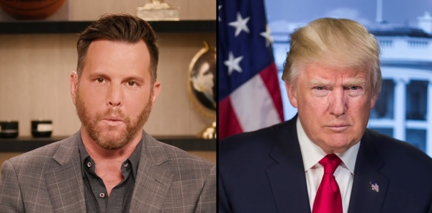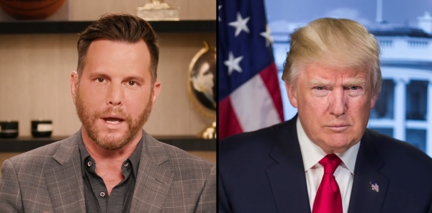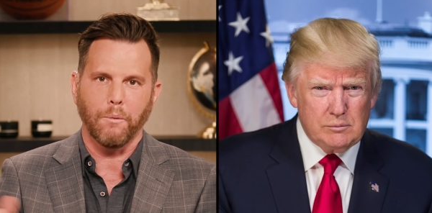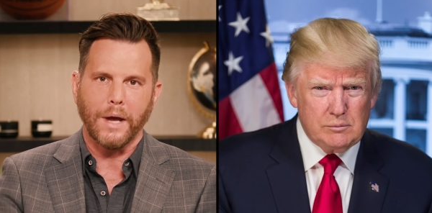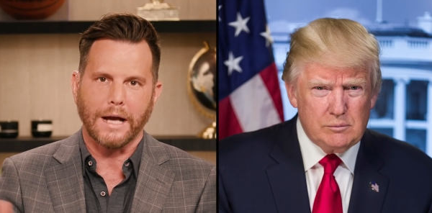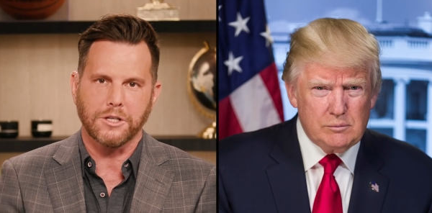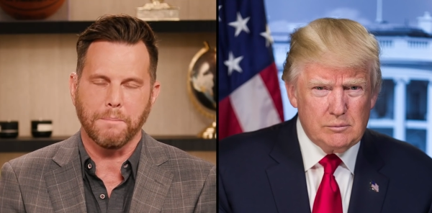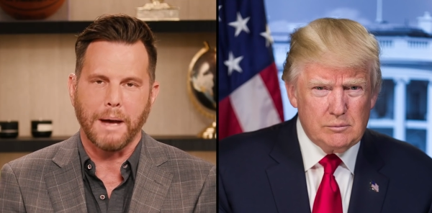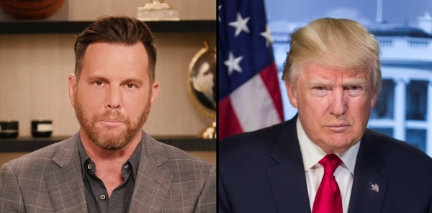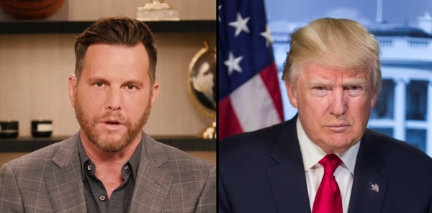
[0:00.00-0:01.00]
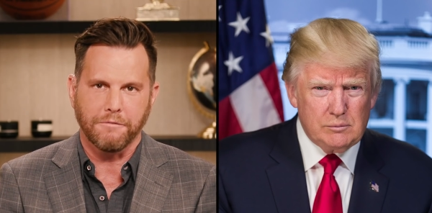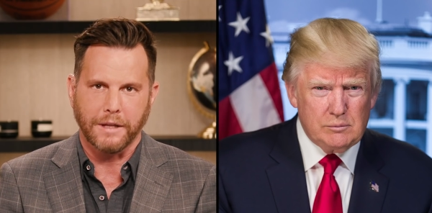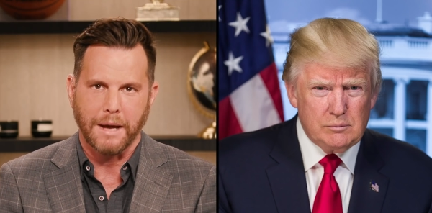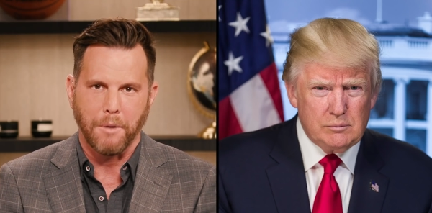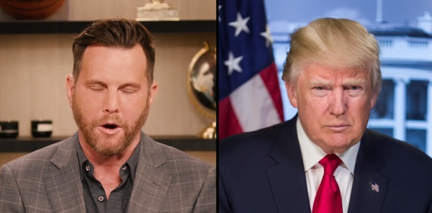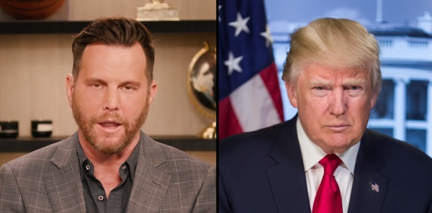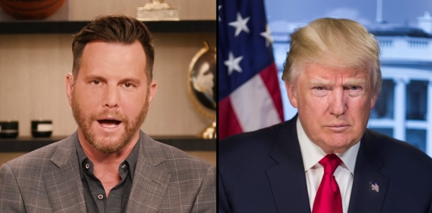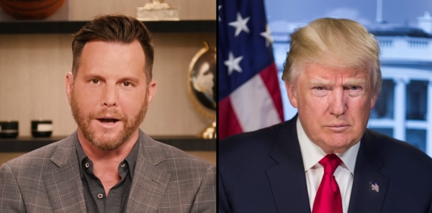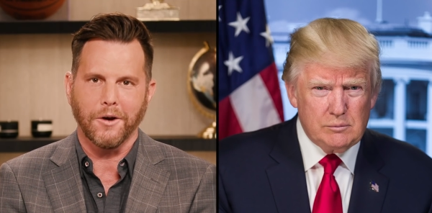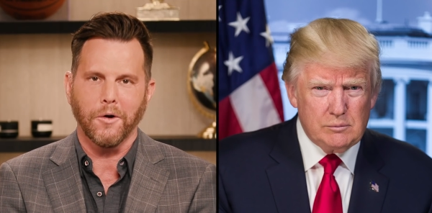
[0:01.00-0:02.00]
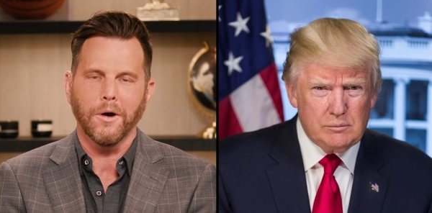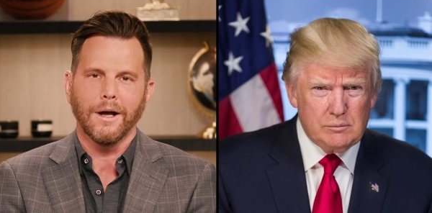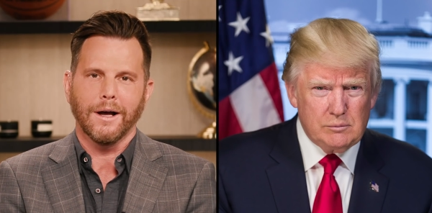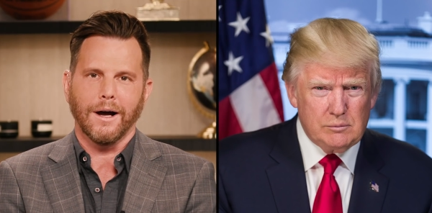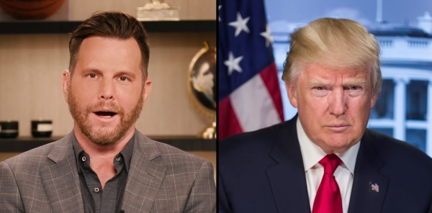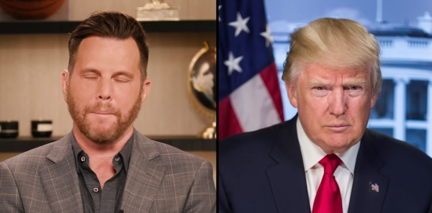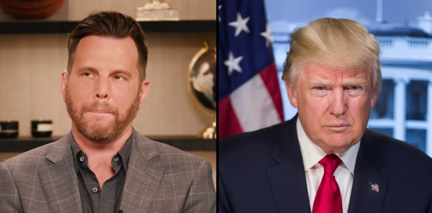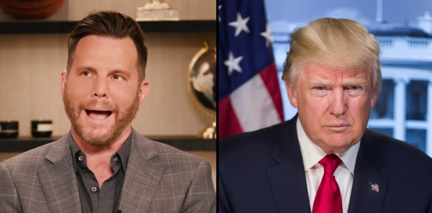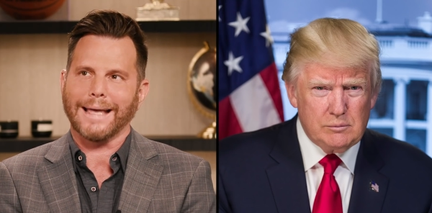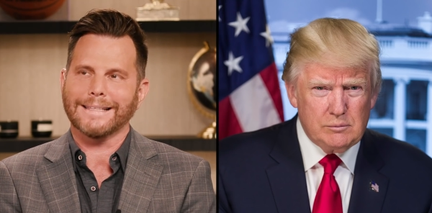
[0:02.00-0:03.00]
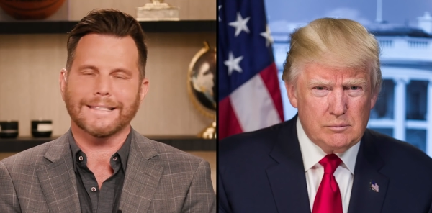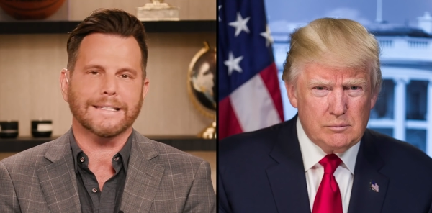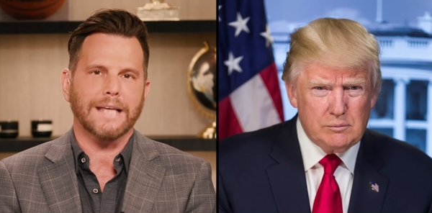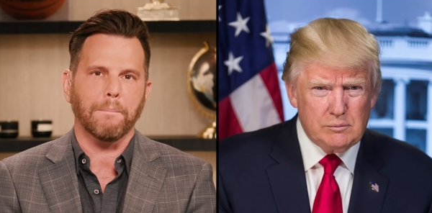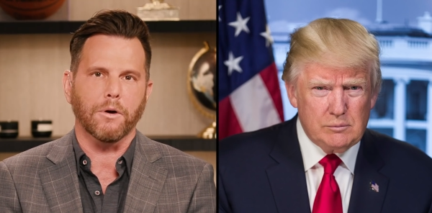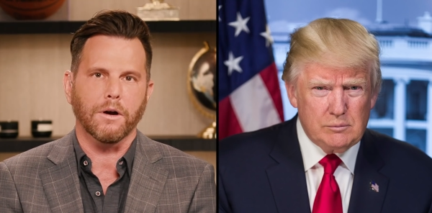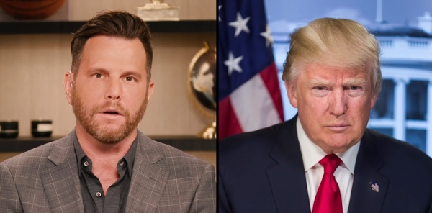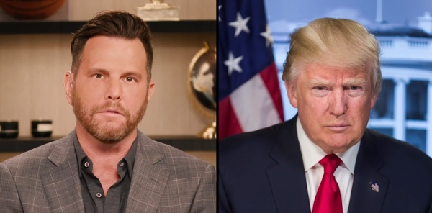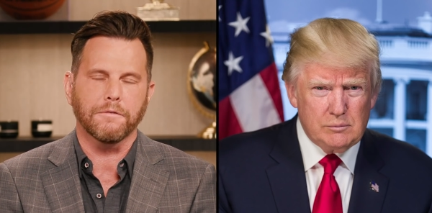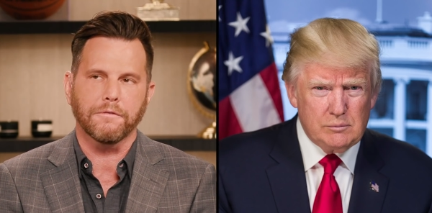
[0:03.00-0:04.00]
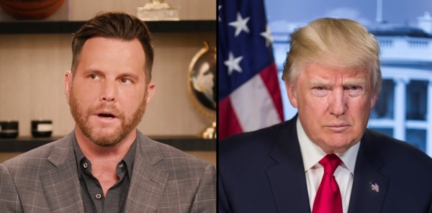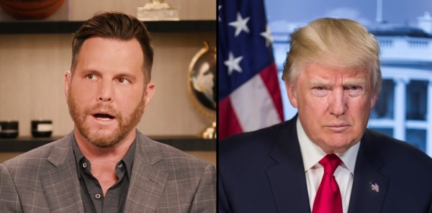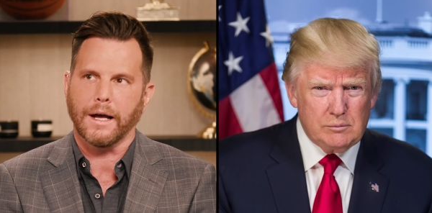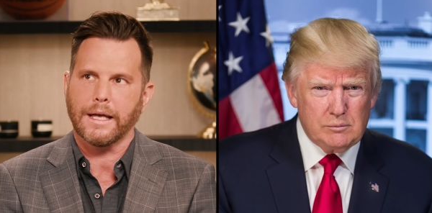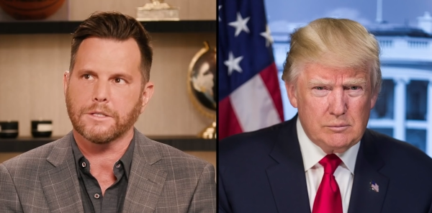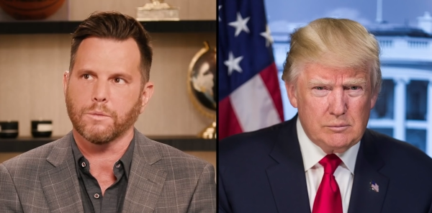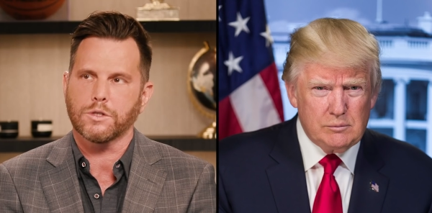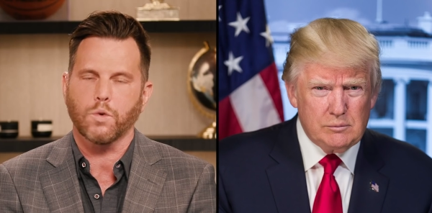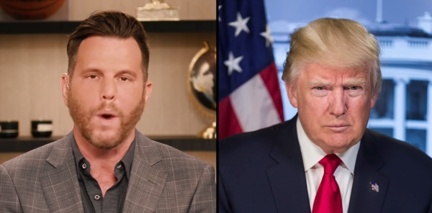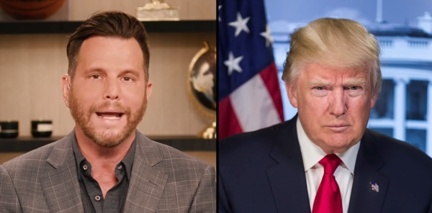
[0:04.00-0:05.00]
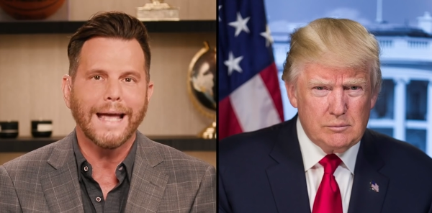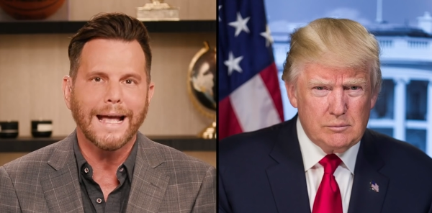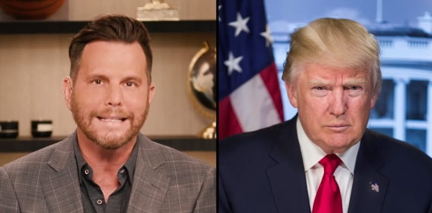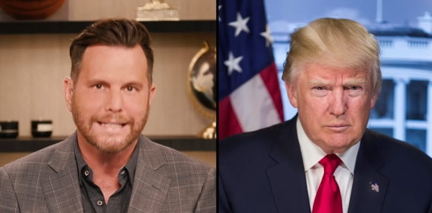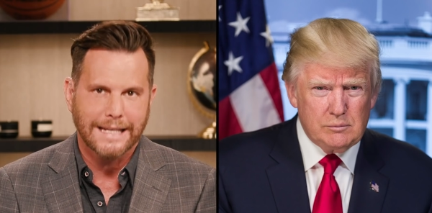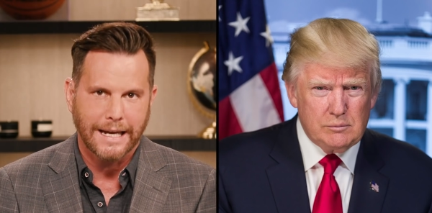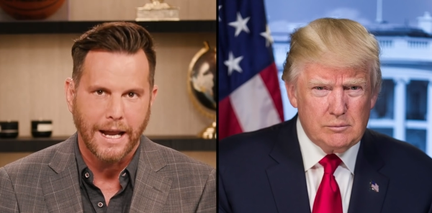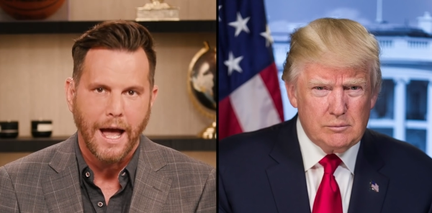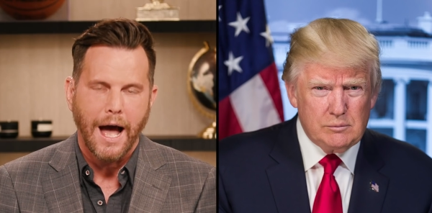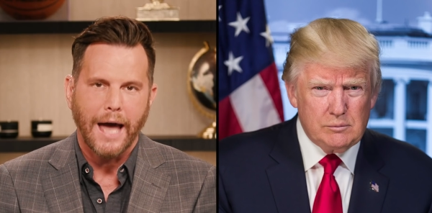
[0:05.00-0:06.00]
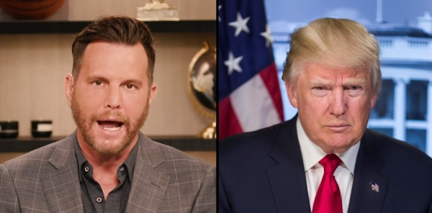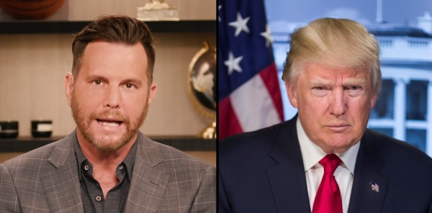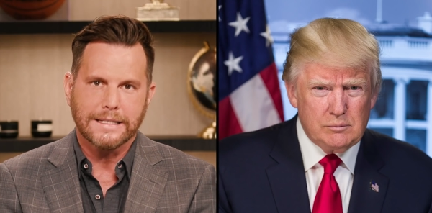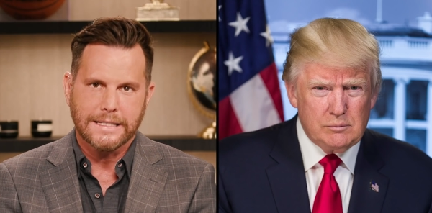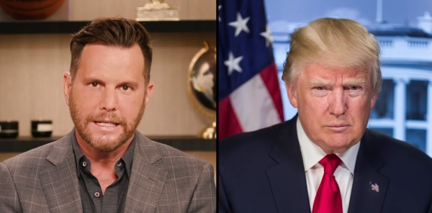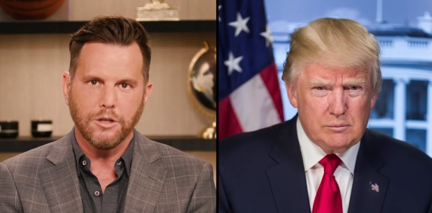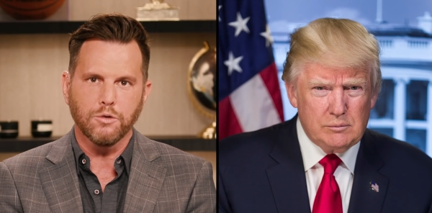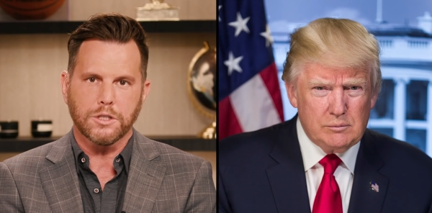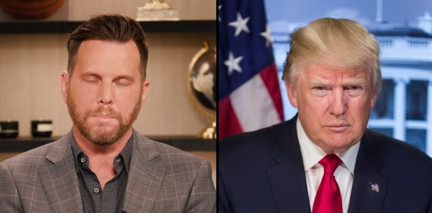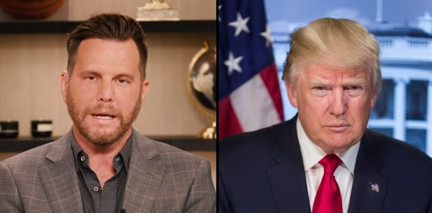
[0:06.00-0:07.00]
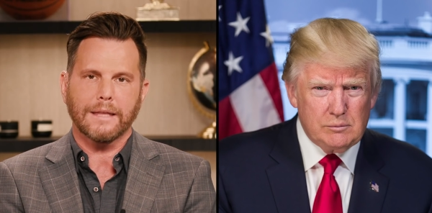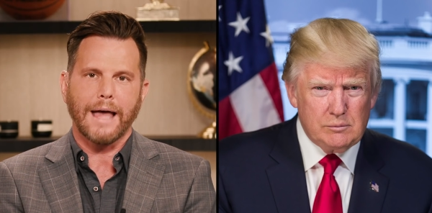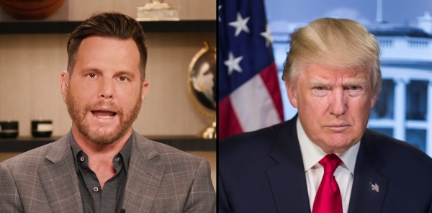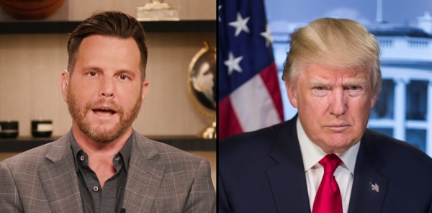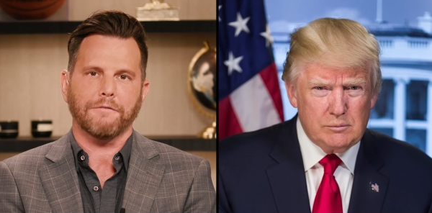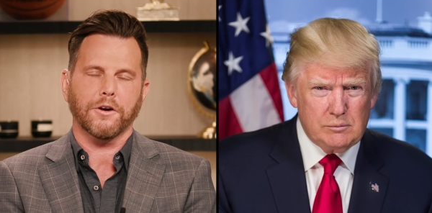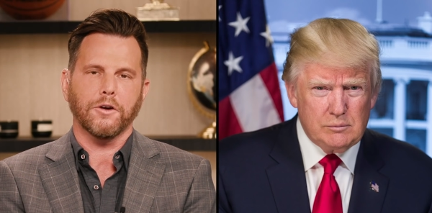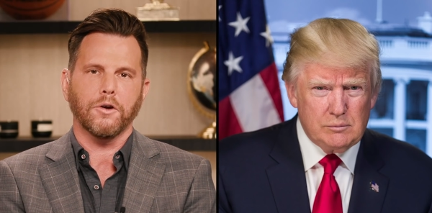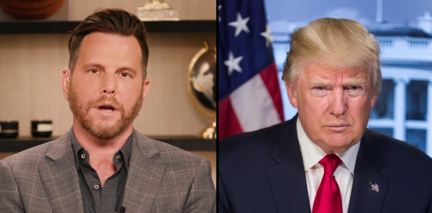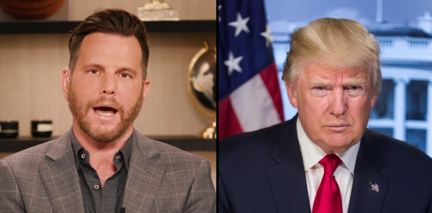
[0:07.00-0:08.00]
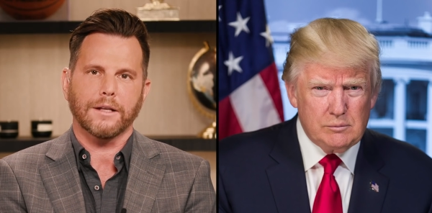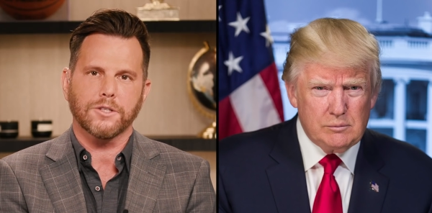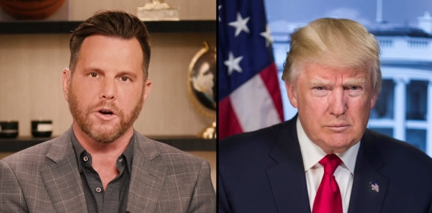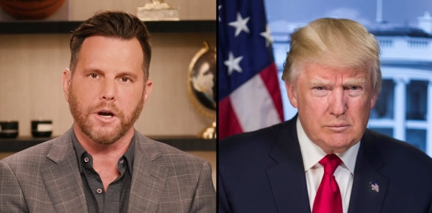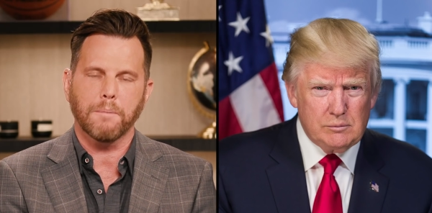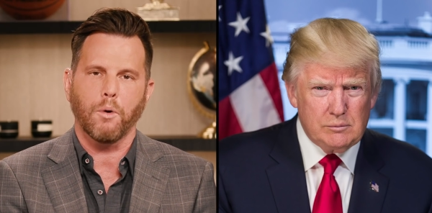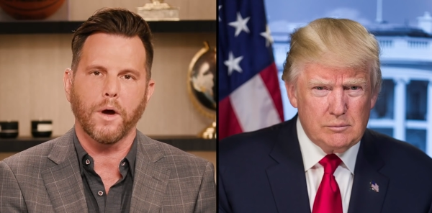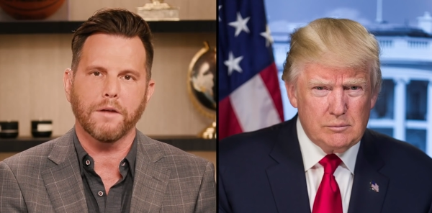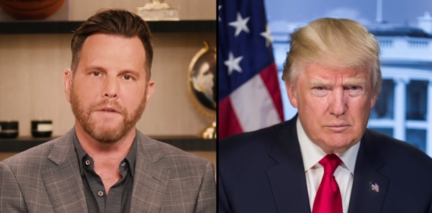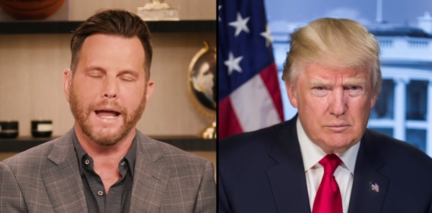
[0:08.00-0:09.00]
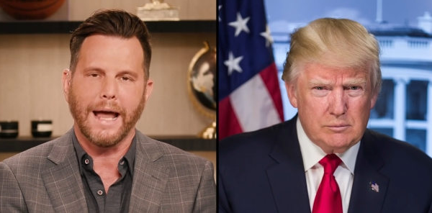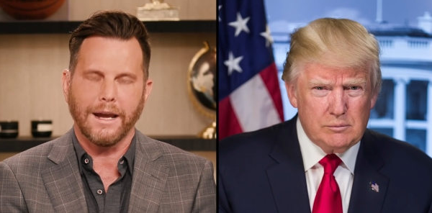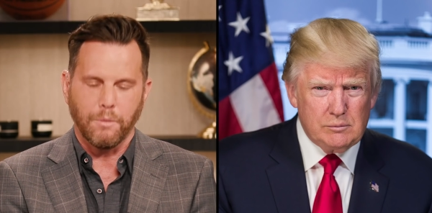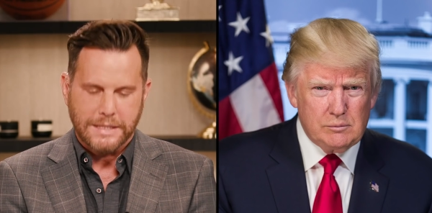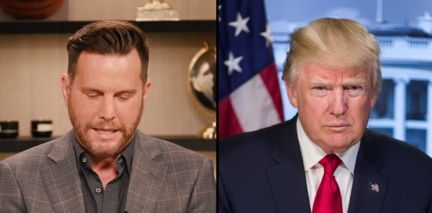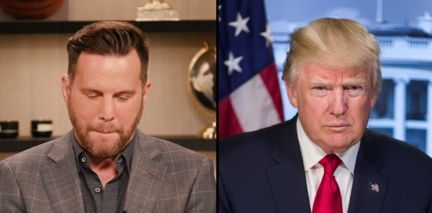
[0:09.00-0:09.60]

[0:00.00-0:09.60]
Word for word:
Speaker 1: but we actually met briefly at Mar-a-Lago back in December of I guess it was 2018, and I had seen you speak that afternoon at a Turning Point event, and it was